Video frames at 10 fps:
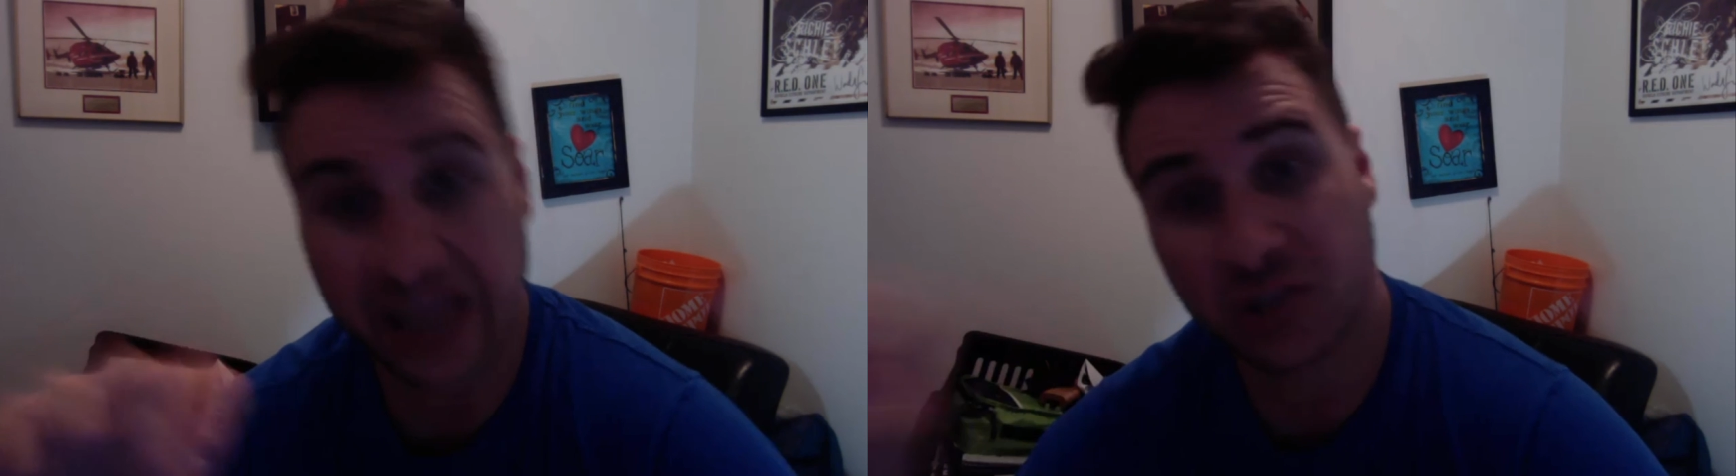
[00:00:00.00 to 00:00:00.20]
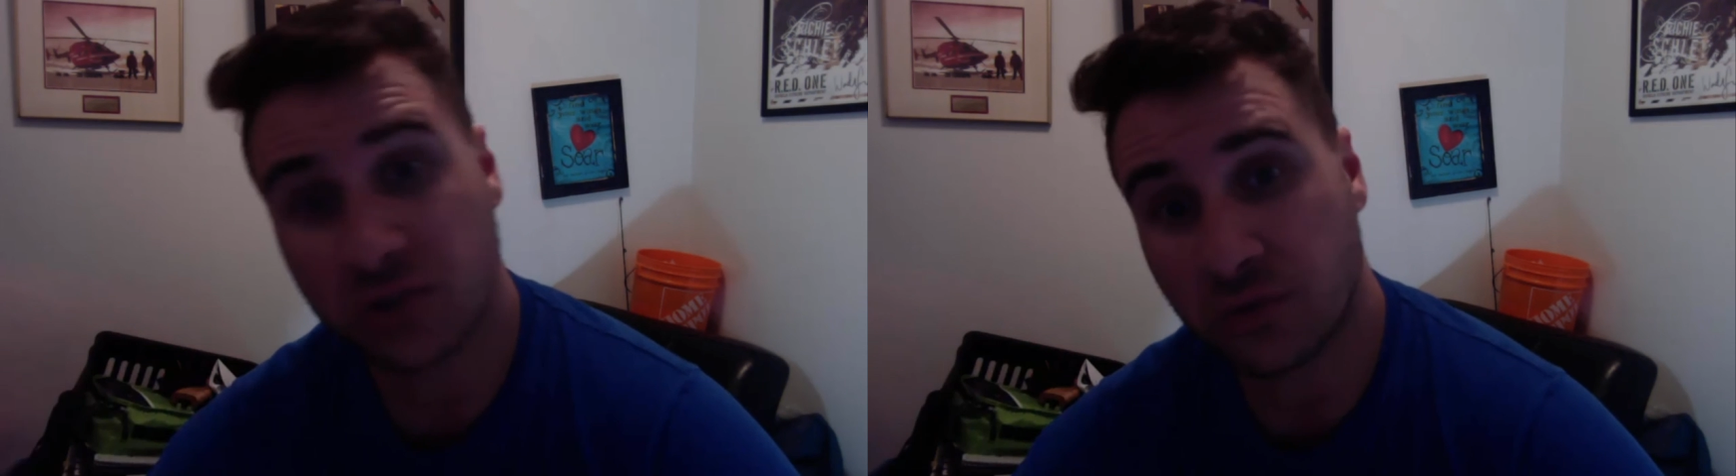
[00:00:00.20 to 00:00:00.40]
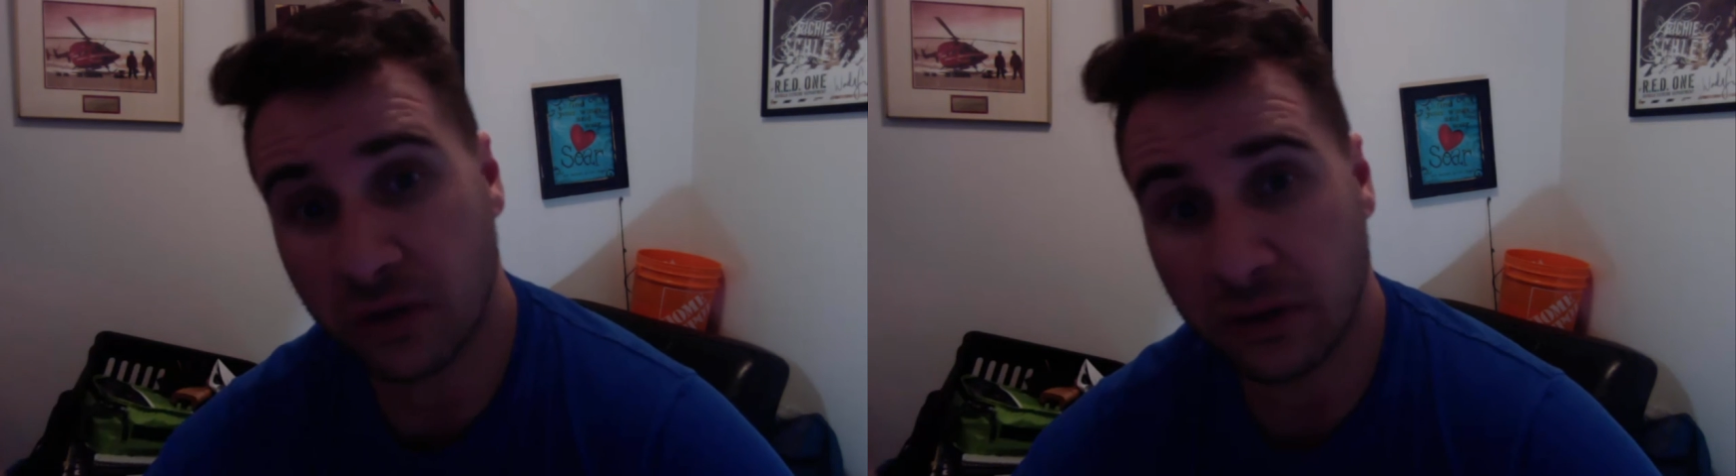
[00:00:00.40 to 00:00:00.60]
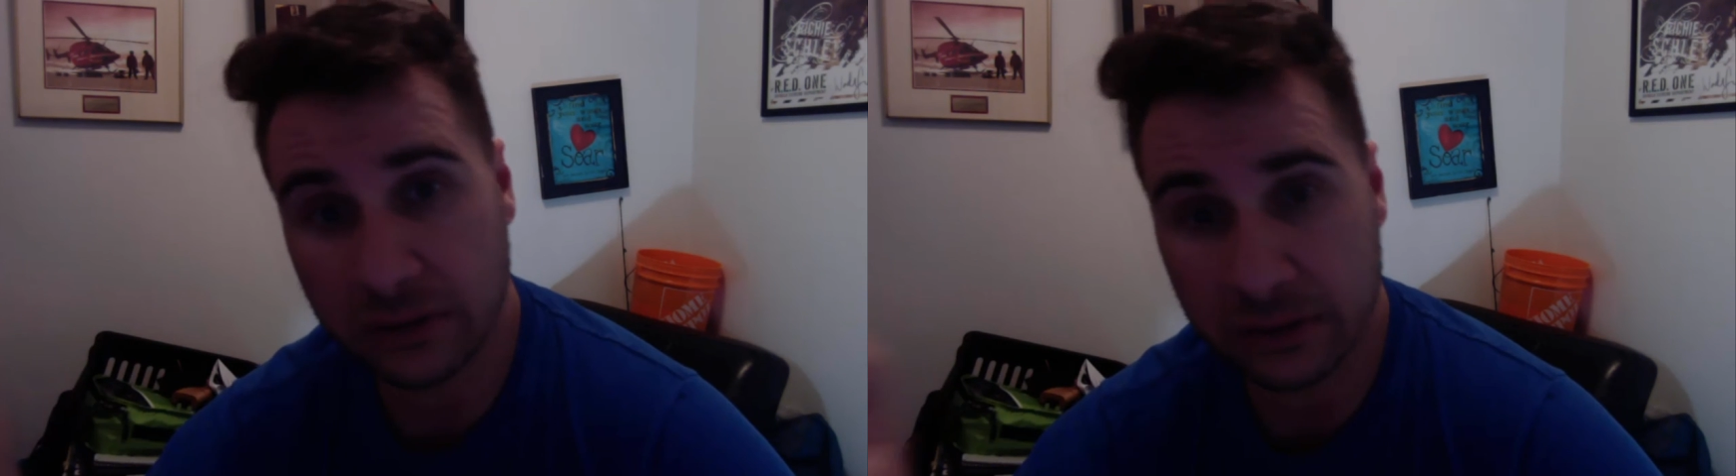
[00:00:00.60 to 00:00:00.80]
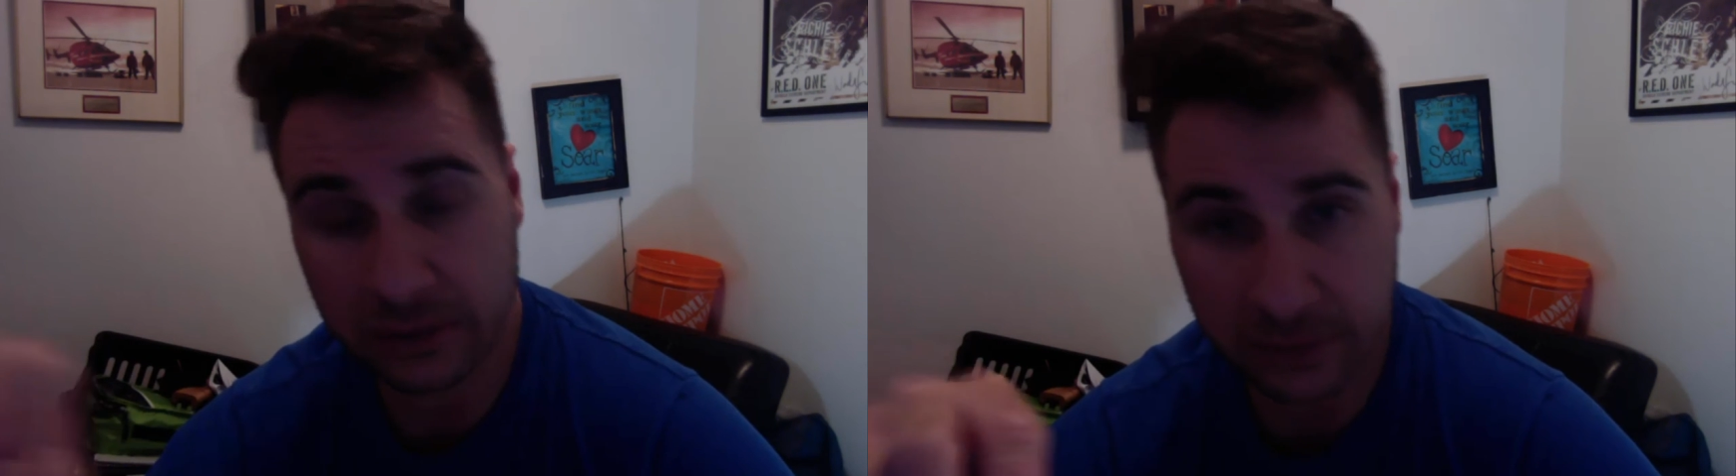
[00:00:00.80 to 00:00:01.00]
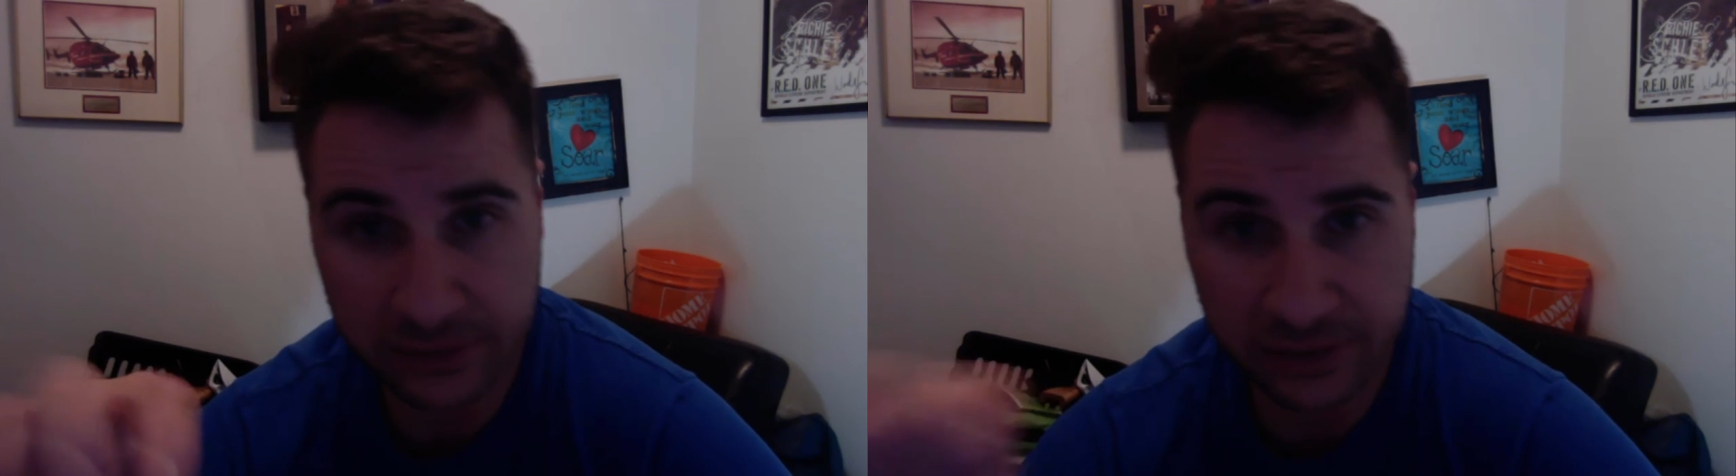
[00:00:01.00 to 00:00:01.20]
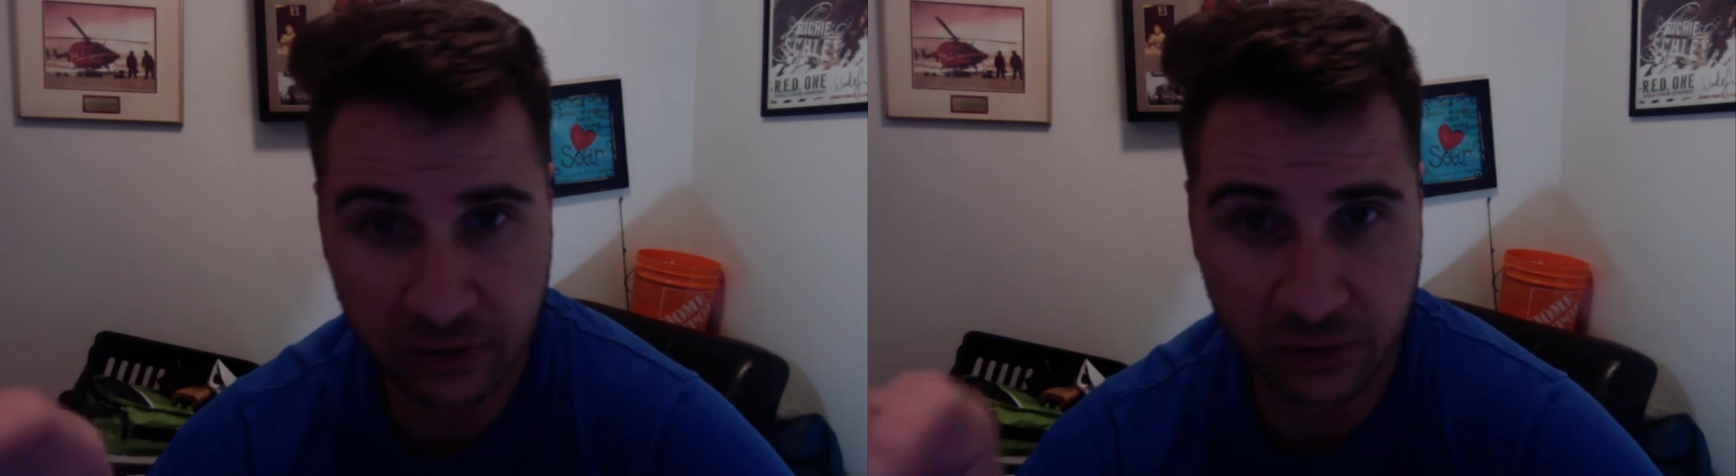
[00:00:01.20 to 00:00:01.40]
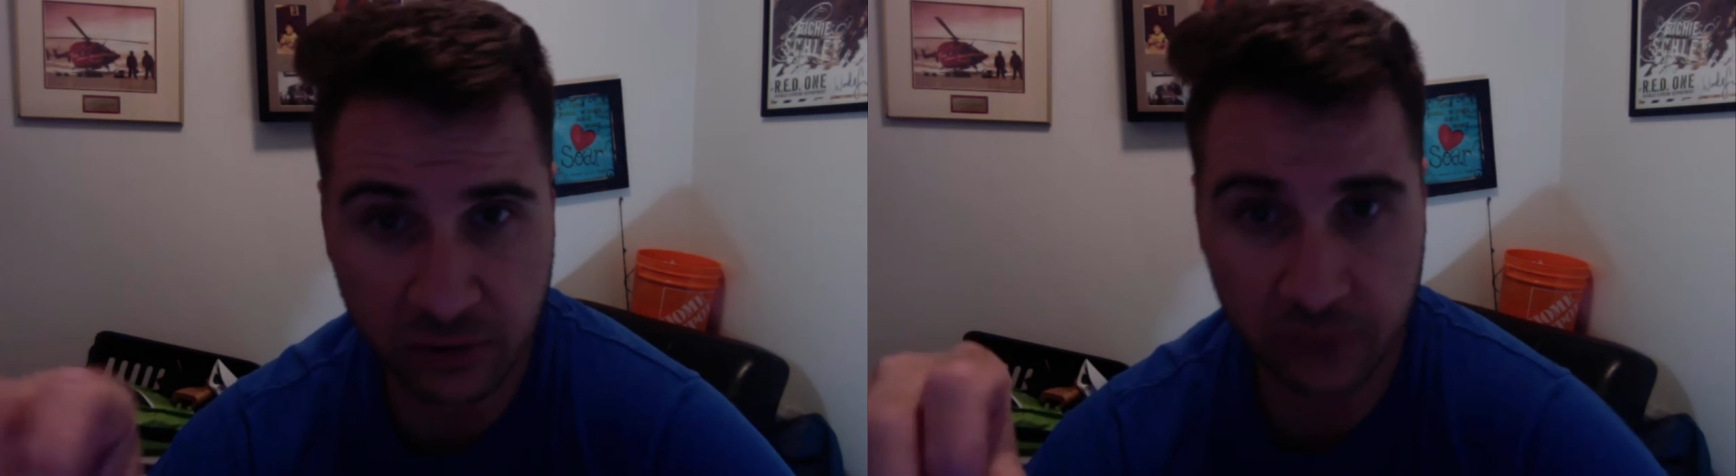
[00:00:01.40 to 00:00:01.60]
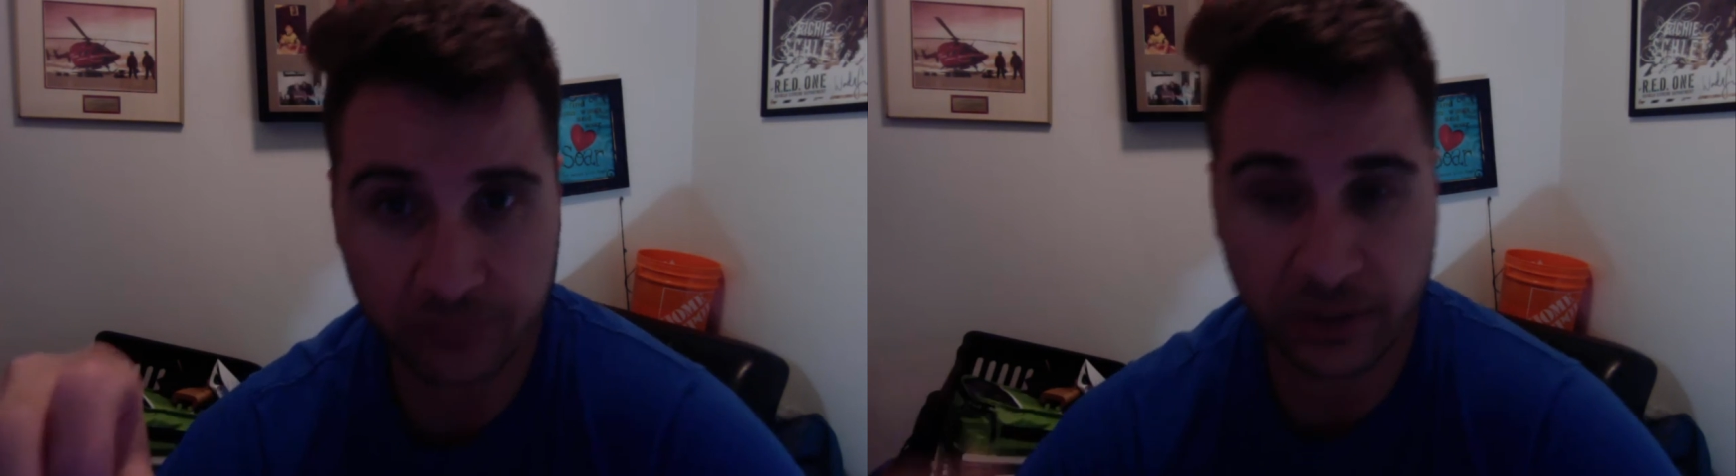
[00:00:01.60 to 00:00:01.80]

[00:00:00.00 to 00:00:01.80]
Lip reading: extracellular,